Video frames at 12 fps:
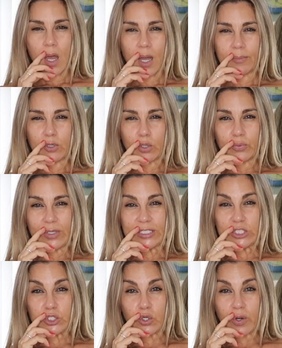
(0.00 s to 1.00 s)
I'm not really
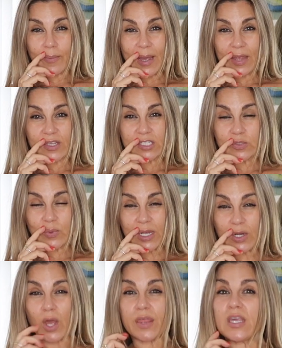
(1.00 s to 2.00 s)
sure about this
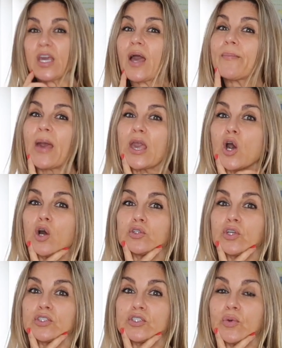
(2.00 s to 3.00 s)
one. I think I may
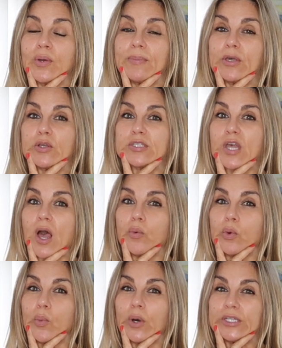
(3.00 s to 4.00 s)
hold on to it because I
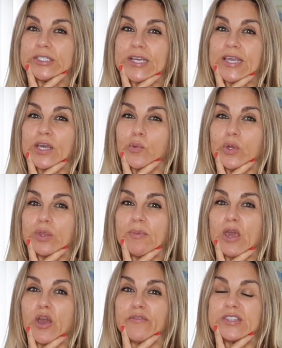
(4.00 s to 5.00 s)
will want to take it with
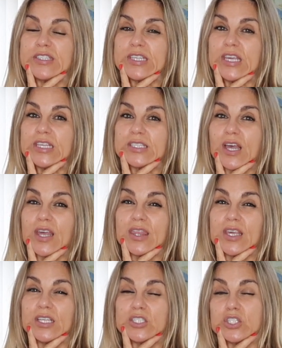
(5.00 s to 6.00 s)
me overseas. I
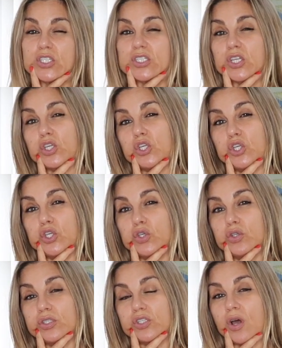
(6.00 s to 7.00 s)
think it's just a
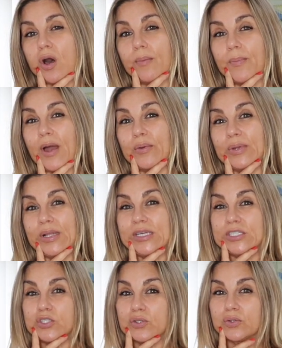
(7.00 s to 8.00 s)
cute top. I
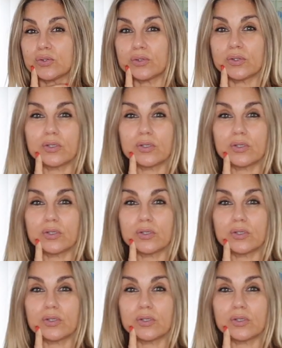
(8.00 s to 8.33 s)
really do.